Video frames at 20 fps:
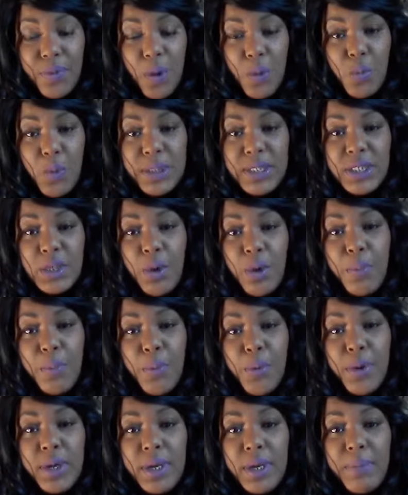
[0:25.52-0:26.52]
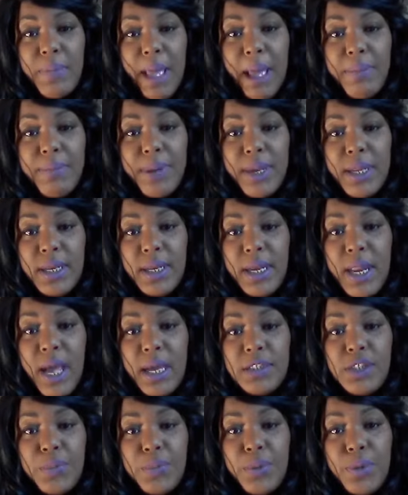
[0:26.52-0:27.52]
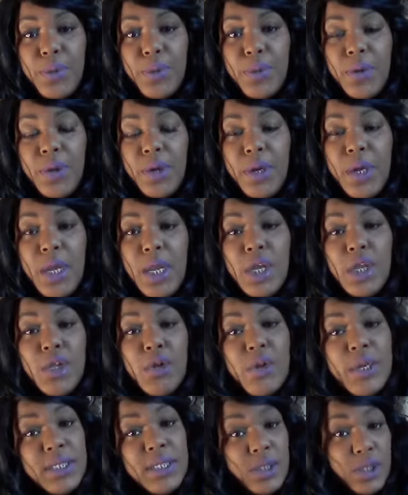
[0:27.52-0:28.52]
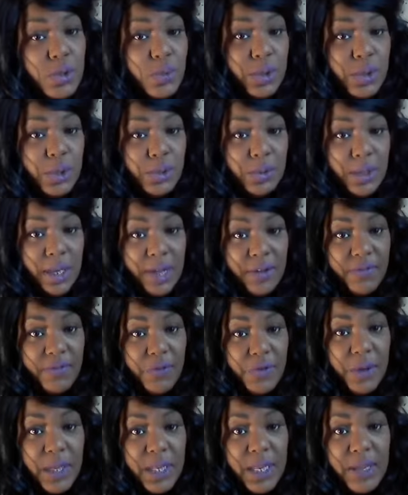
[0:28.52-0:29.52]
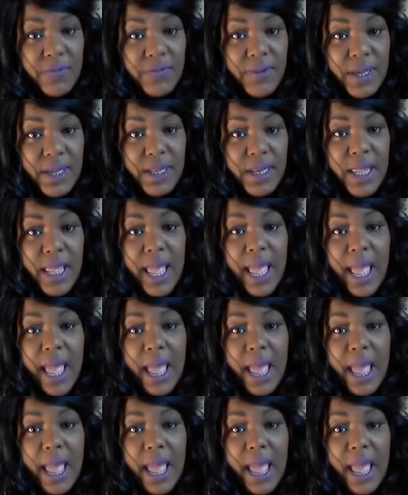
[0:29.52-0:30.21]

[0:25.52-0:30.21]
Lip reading: what's so important about being an entrepreneur, you get to do what you love for a living.